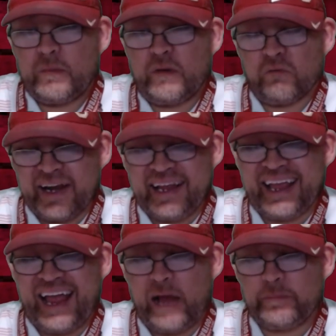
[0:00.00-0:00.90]

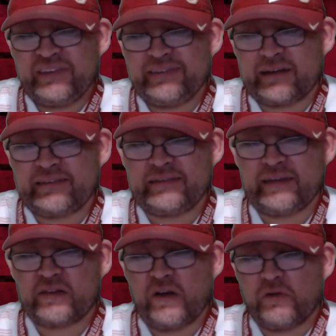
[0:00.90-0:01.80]
recap,
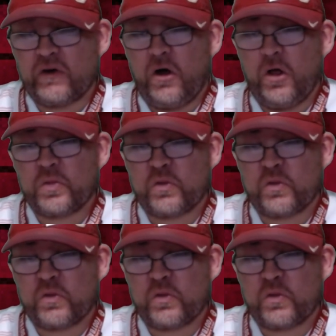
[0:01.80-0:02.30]
6-6 overall,